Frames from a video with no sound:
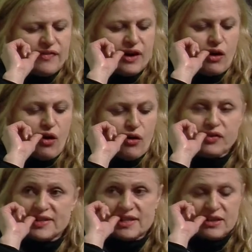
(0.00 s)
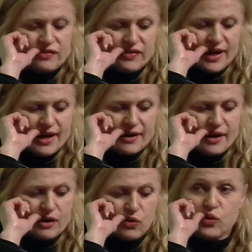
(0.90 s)
the office in
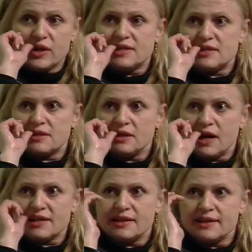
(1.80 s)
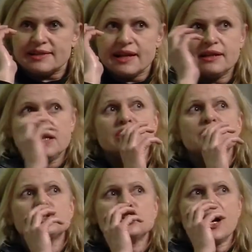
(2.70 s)
Vienna, who is, uh, as I understand, in
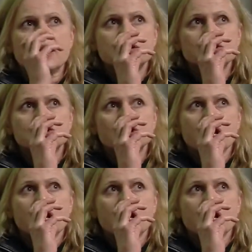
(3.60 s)
charge